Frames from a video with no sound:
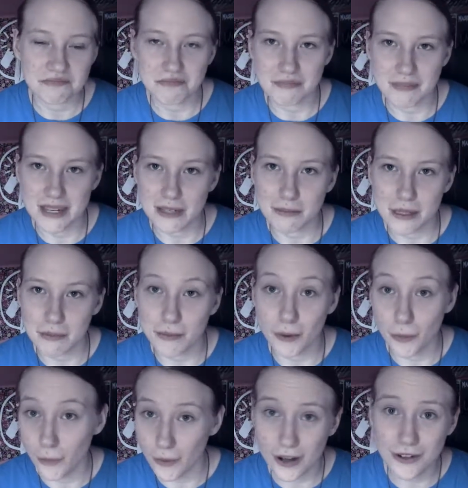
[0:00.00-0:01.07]
make
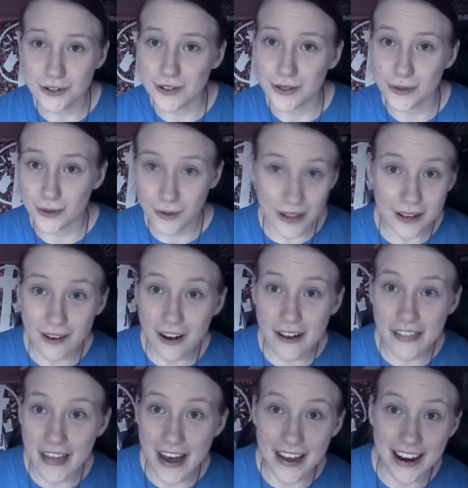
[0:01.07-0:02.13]
people want to click
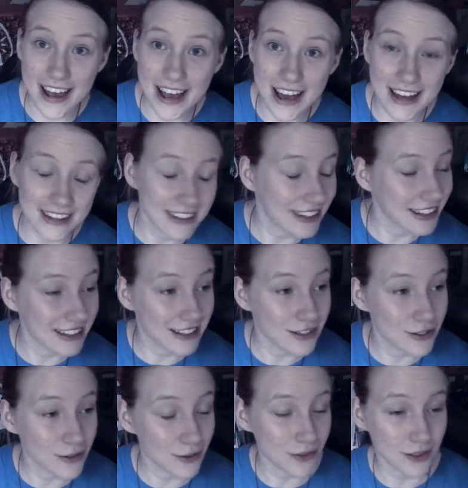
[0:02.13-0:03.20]
on that ad
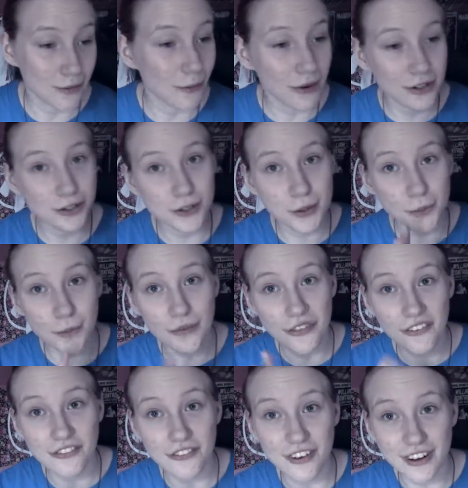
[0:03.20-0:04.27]
and wonder what
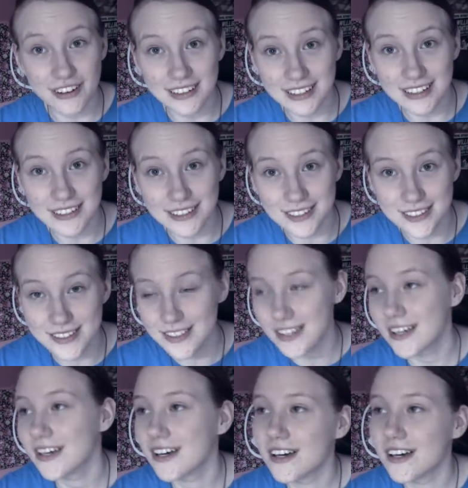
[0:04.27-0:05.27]
the fuck it is.